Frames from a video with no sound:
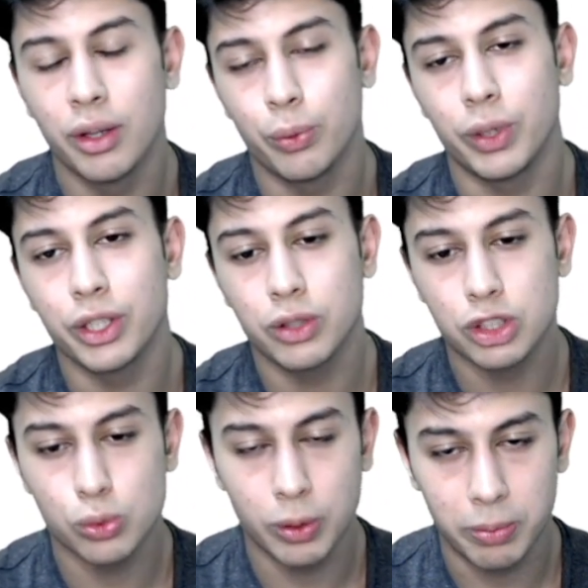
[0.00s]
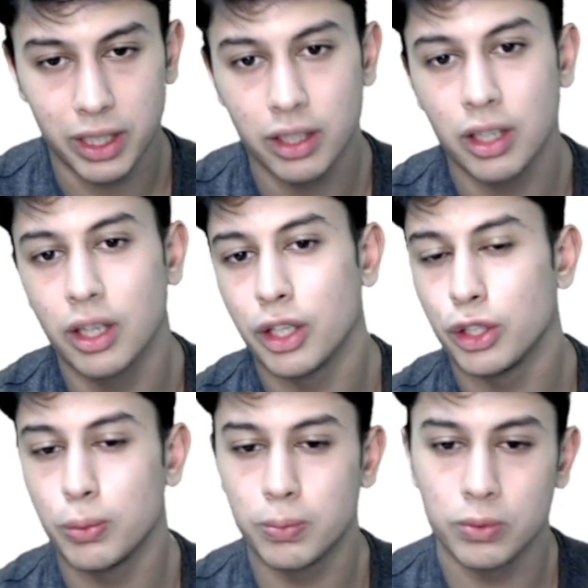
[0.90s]
When you are swimming,
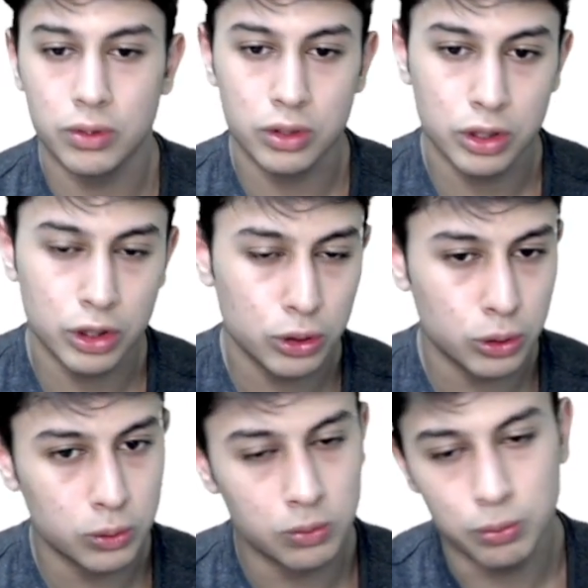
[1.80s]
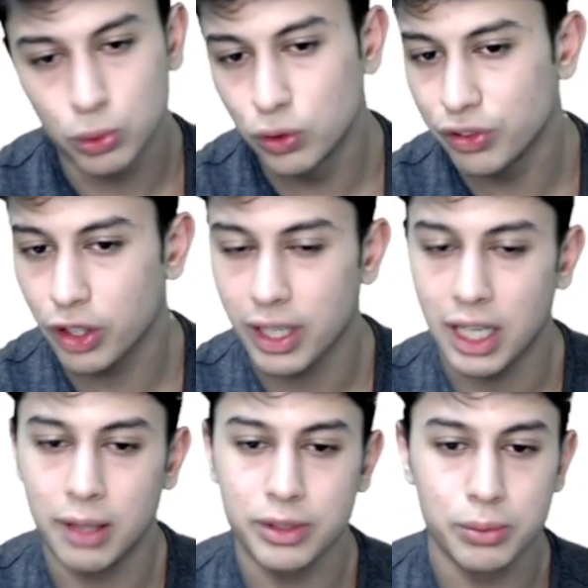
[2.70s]
you move your
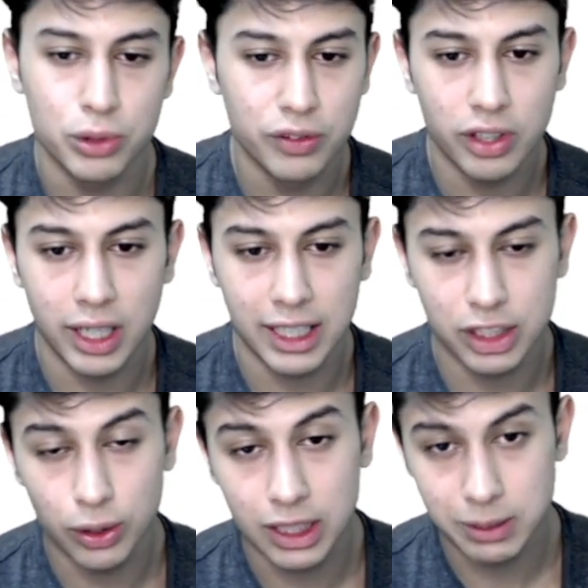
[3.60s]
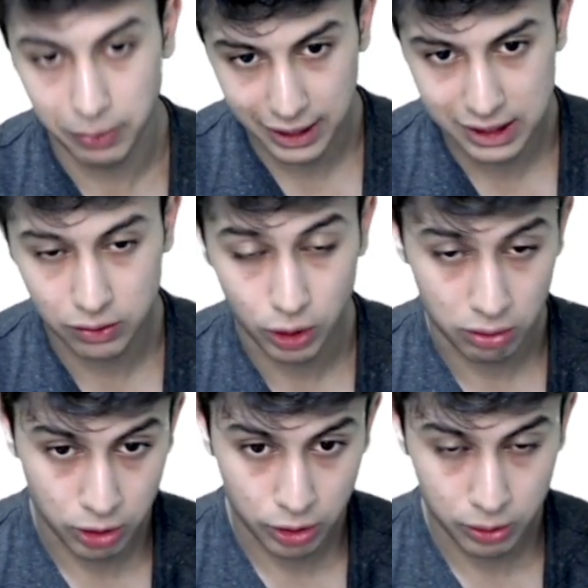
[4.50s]
arms, you move your legs, you displace some
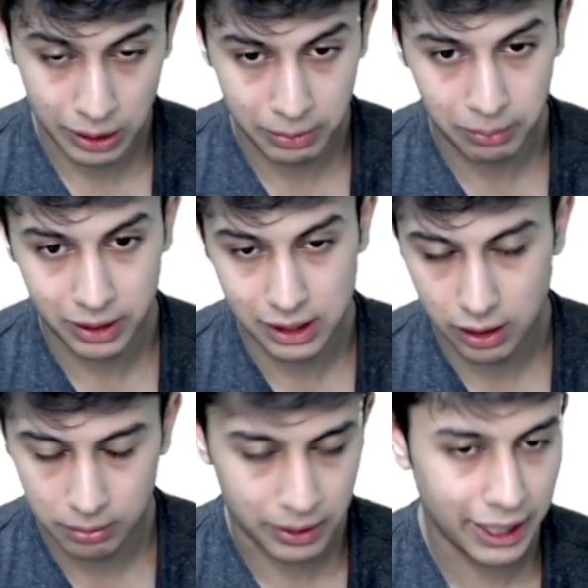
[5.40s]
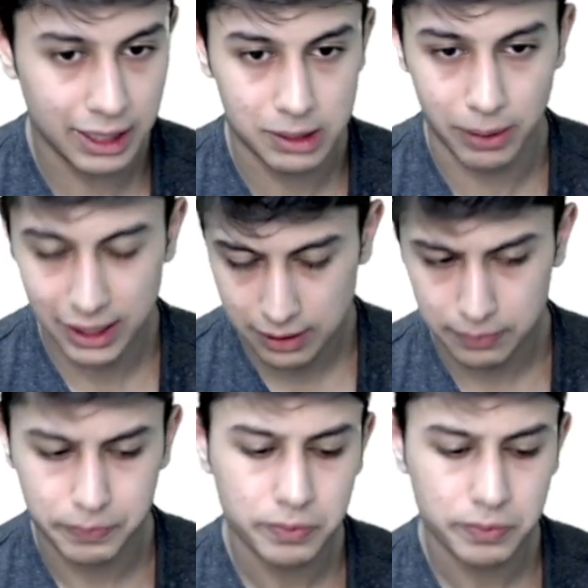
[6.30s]
water. What do I mean by displace?